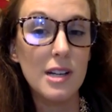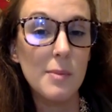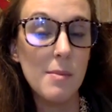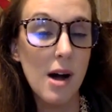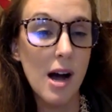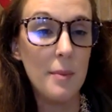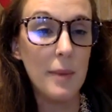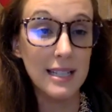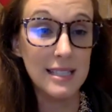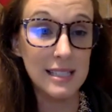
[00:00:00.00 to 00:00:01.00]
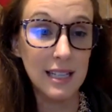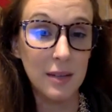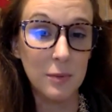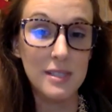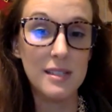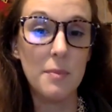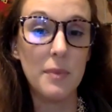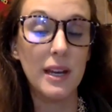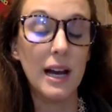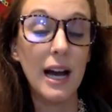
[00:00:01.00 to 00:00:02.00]
my mom had seen was
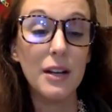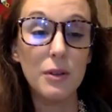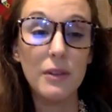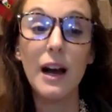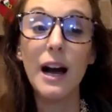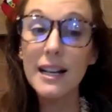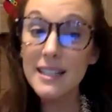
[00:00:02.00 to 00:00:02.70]
something I knew that I